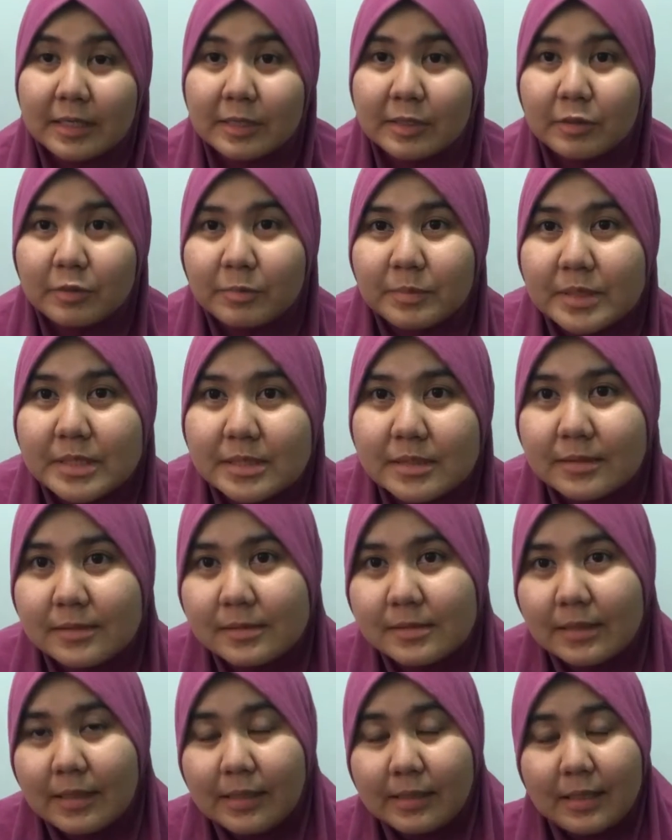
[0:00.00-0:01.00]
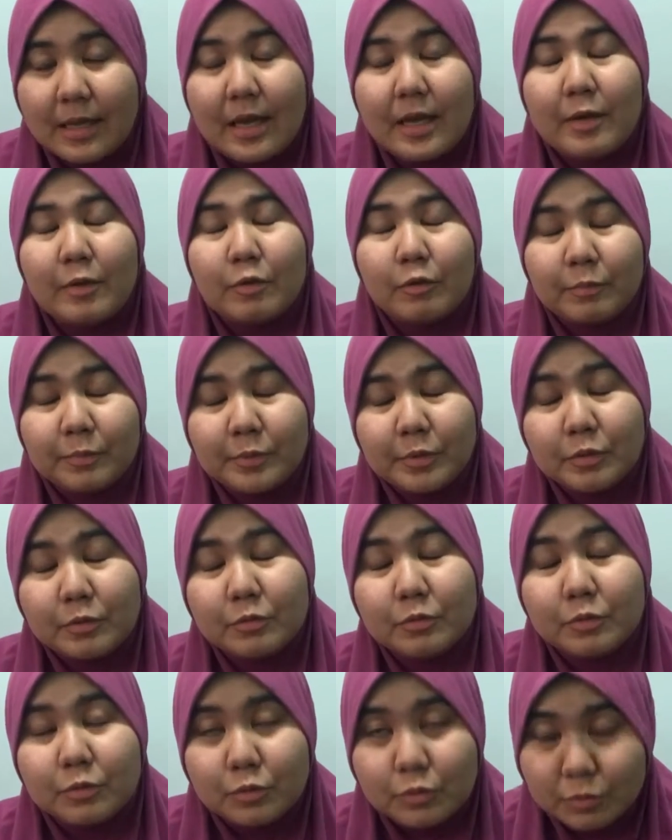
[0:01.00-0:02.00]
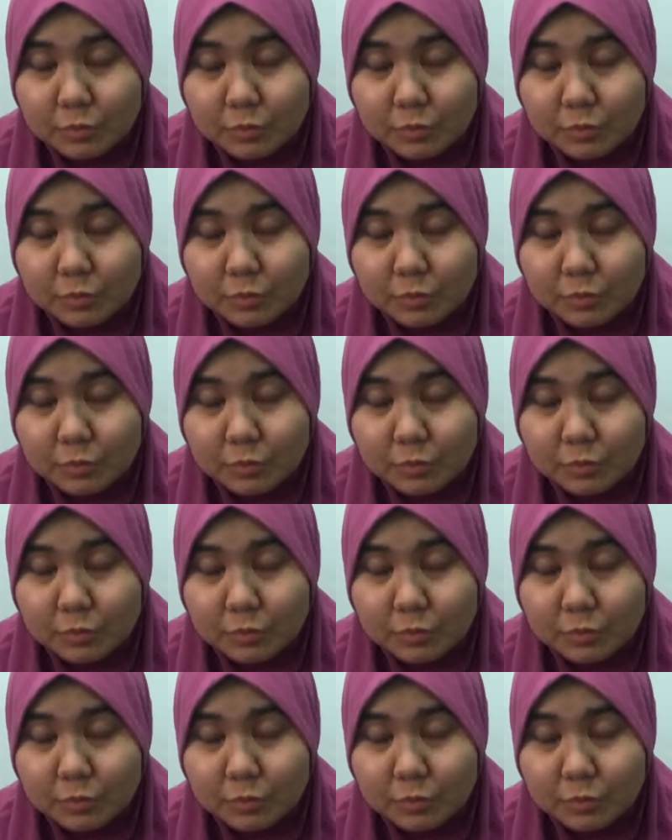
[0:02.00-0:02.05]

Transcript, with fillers: in your business and I hope you